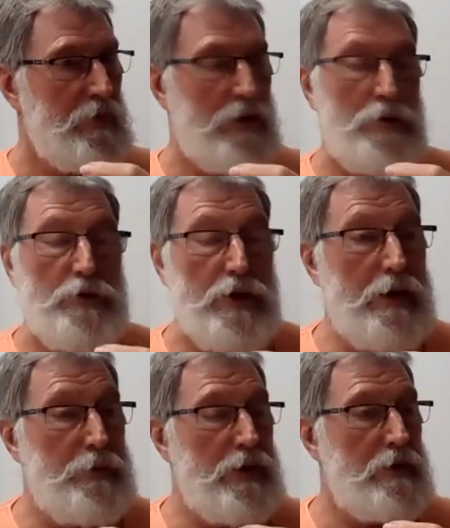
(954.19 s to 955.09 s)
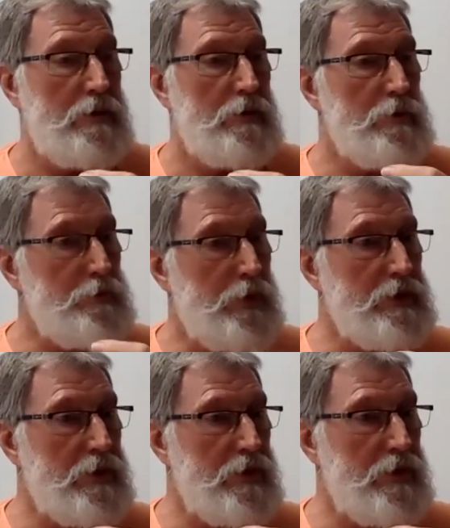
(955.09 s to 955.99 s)
There's no time in it, no
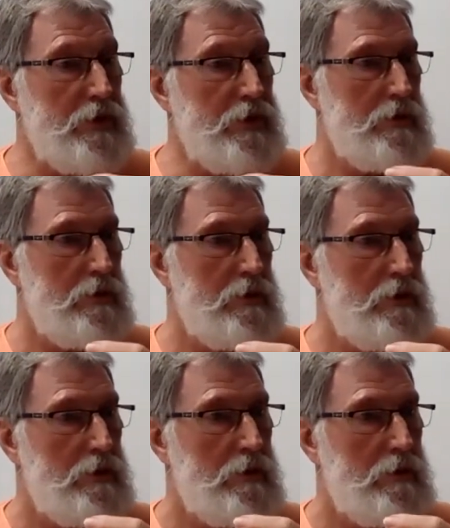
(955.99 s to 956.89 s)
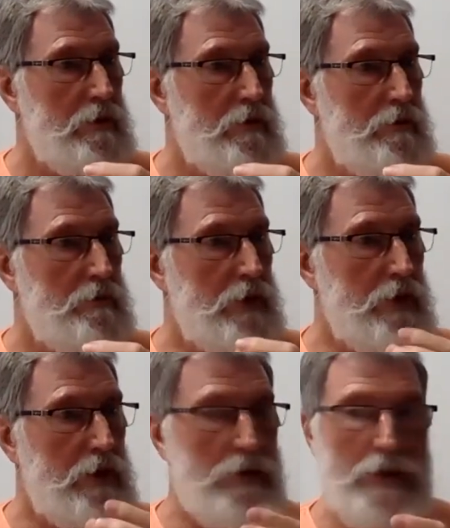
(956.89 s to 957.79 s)
space in it. But
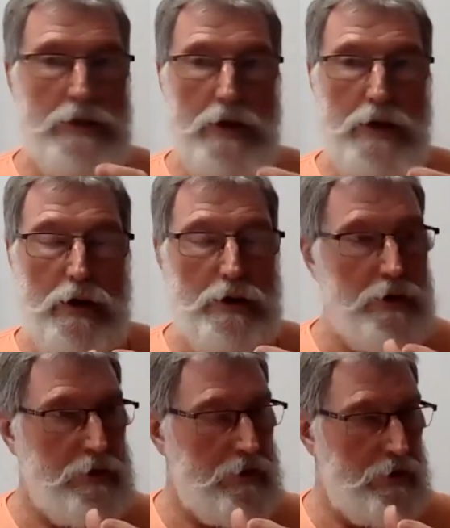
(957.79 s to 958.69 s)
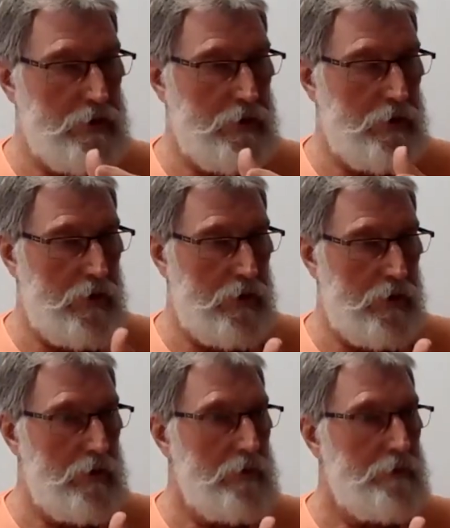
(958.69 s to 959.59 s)
there is a consciousness going
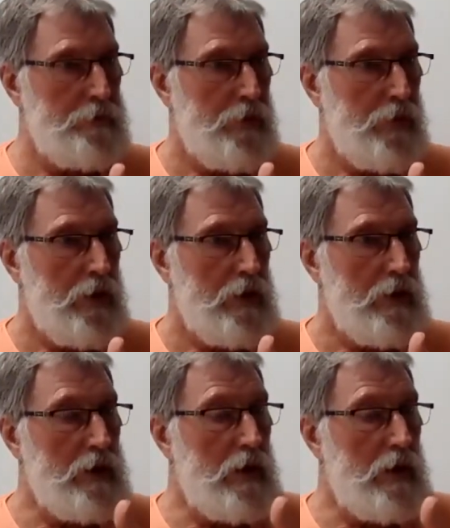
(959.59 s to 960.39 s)
on that